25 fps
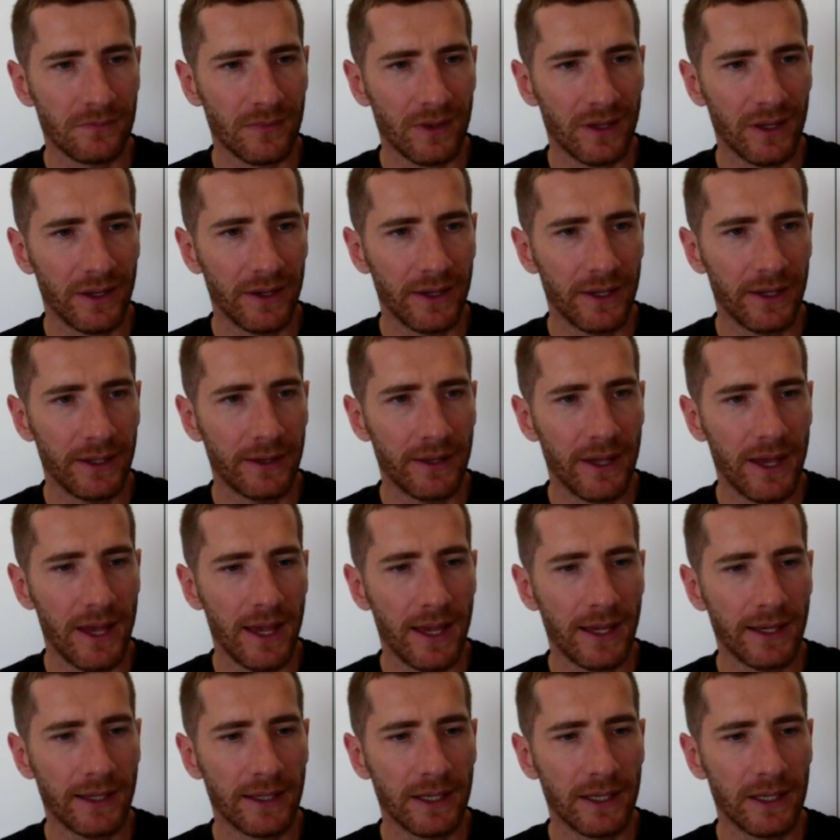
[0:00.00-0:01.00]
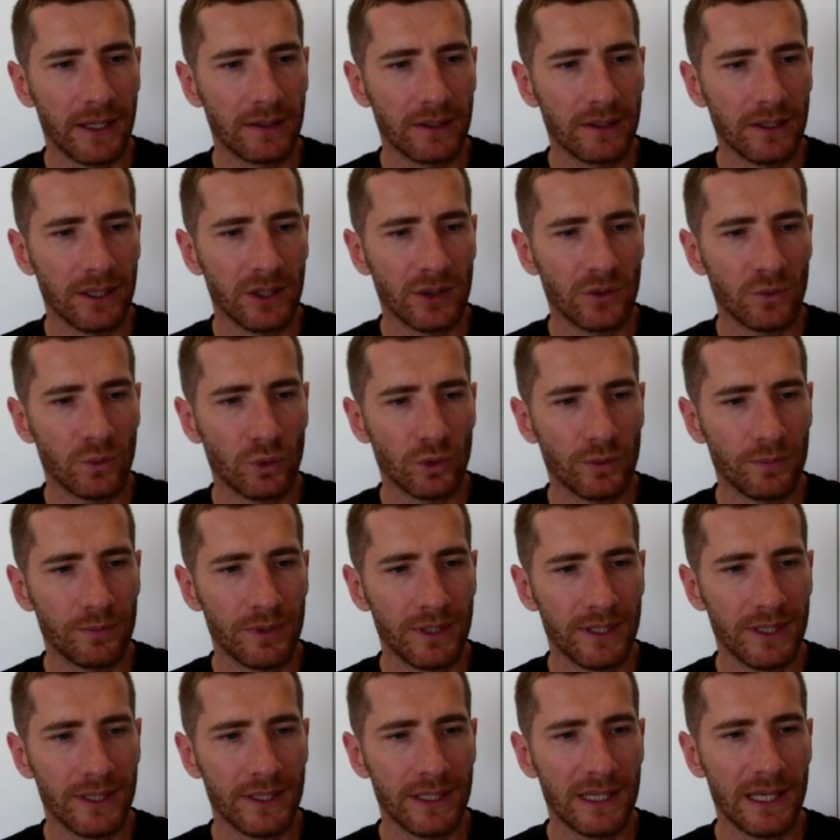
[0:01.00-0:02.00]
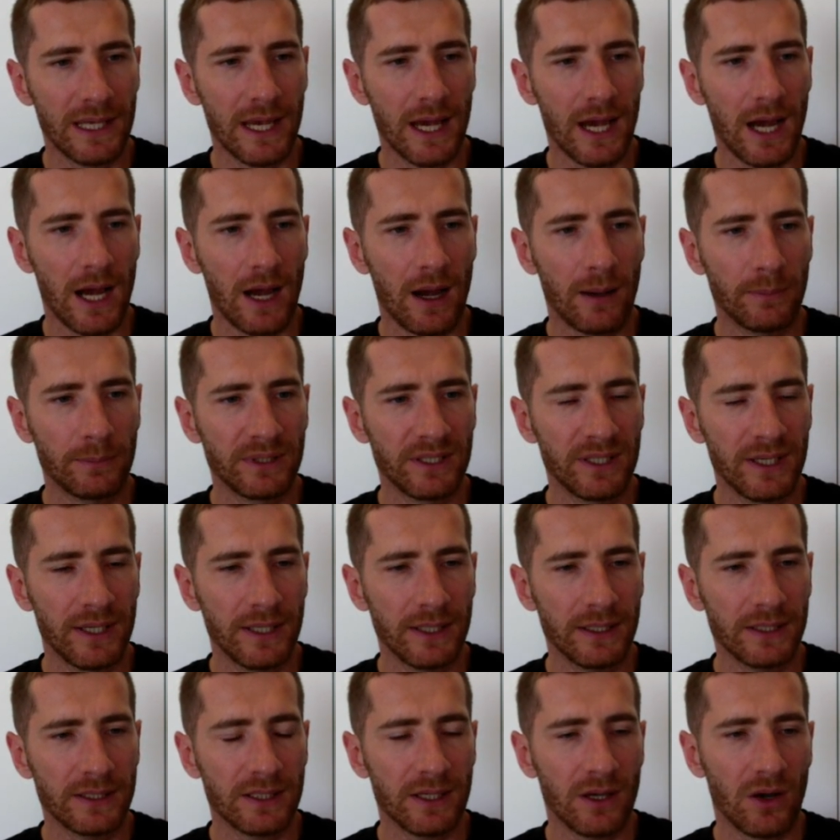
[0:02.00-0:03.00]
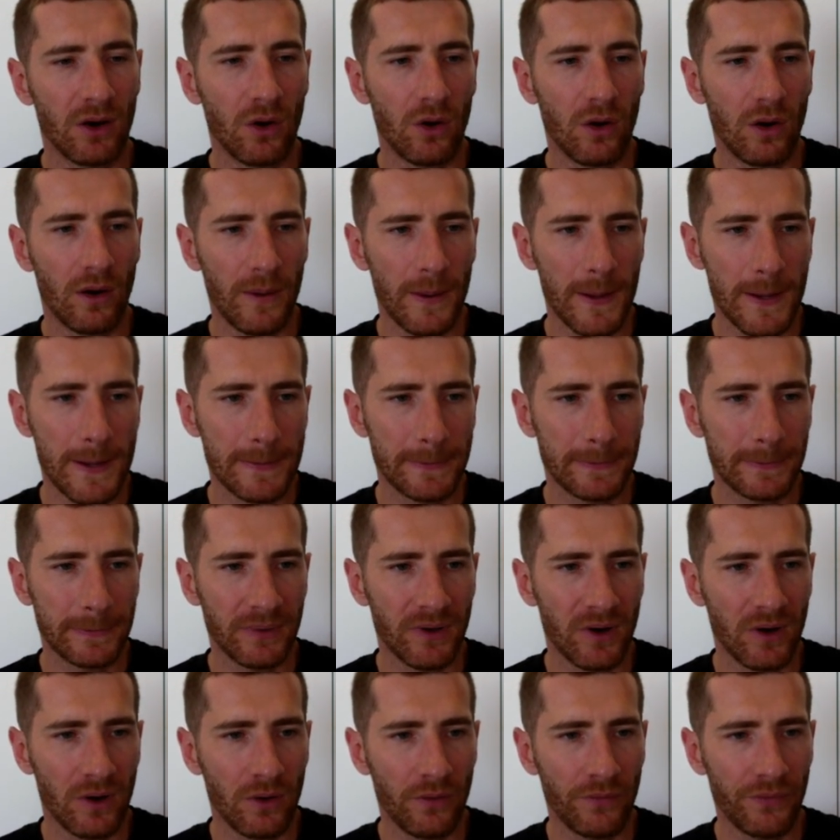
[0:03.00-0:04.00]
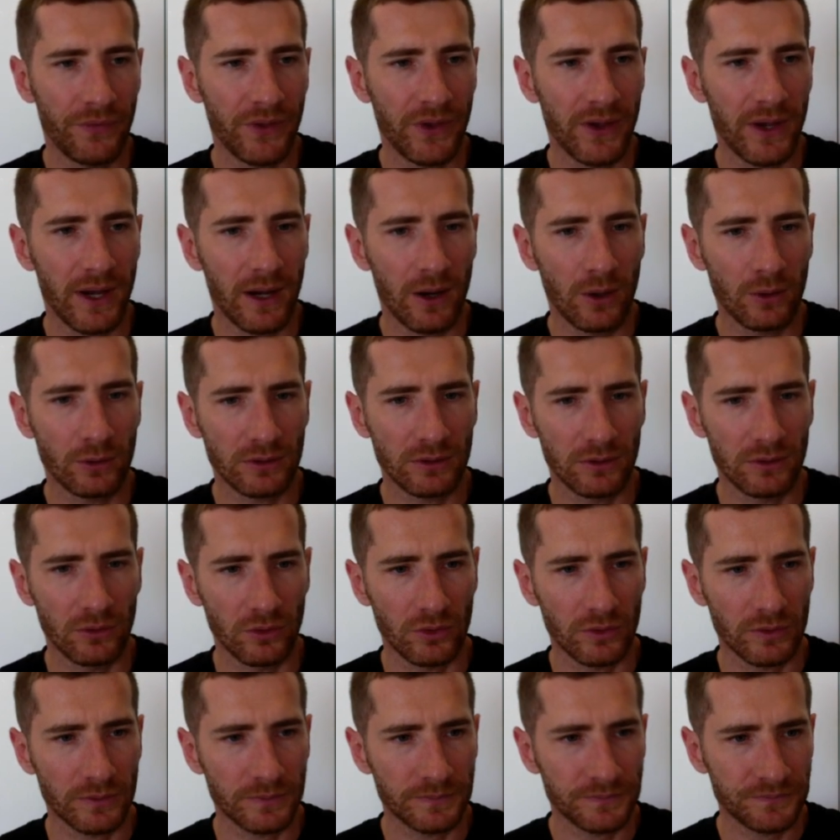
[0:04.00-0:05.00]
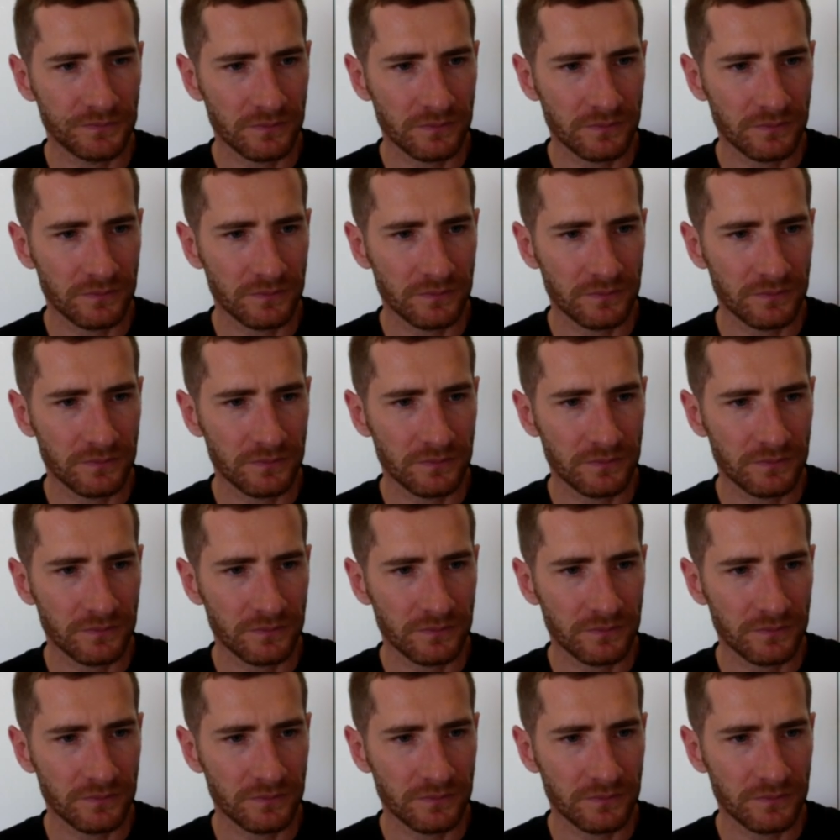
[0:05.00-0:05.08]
And again it would be the update on the outlook.